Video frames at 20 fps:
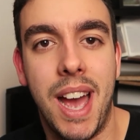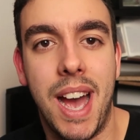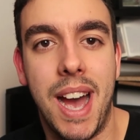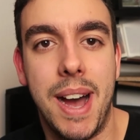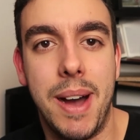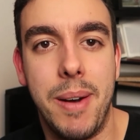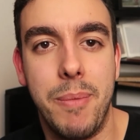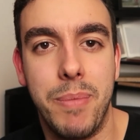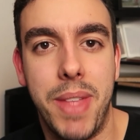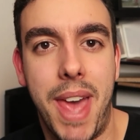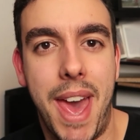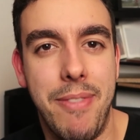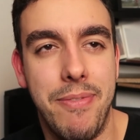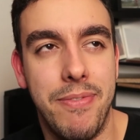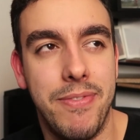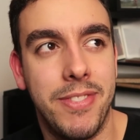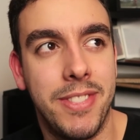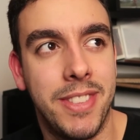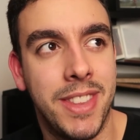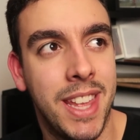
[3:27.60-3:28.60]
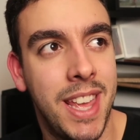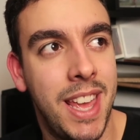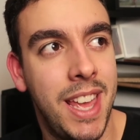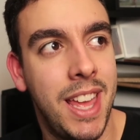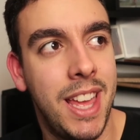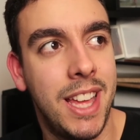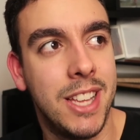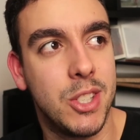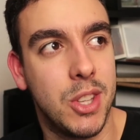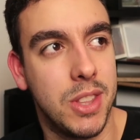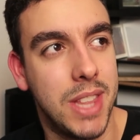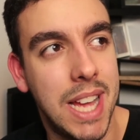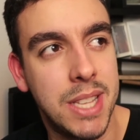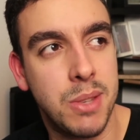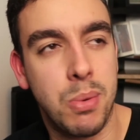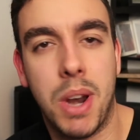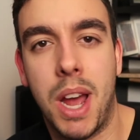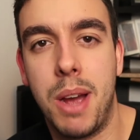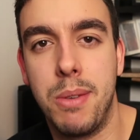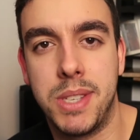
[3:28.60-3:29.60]
And so
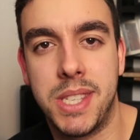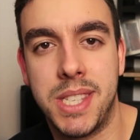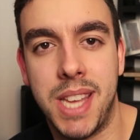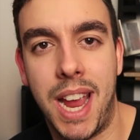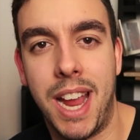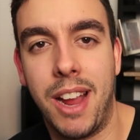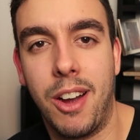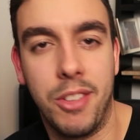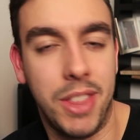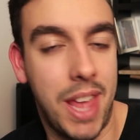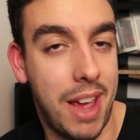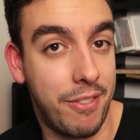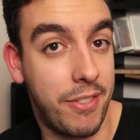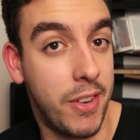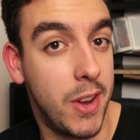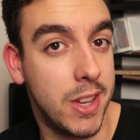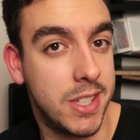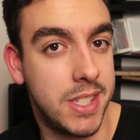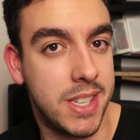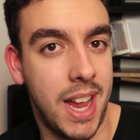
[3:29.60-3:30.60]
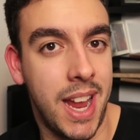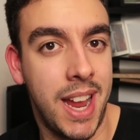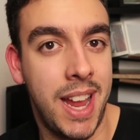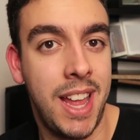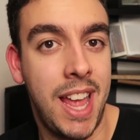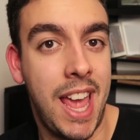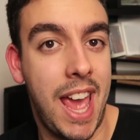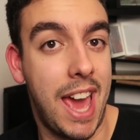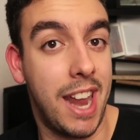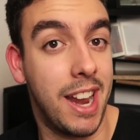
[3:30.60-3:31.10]
that's what I would say on that first day.